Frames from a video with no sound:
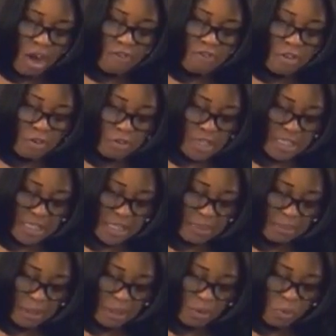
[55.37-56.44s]
of the
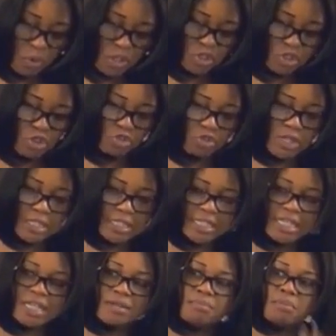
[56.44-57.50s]
Redeemer was to
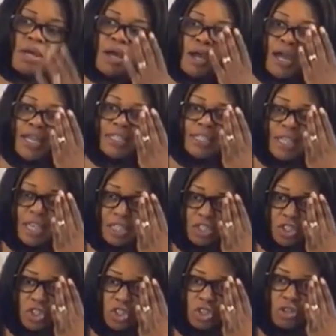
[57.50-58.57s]
redeem a
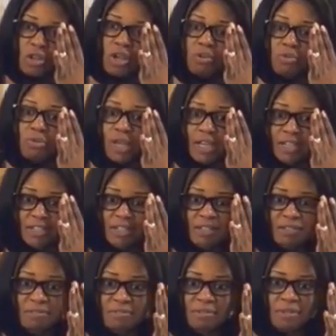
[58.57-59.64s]
destitute
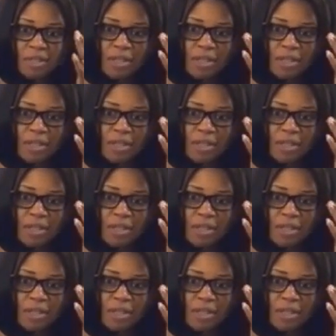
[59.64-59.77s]
relative.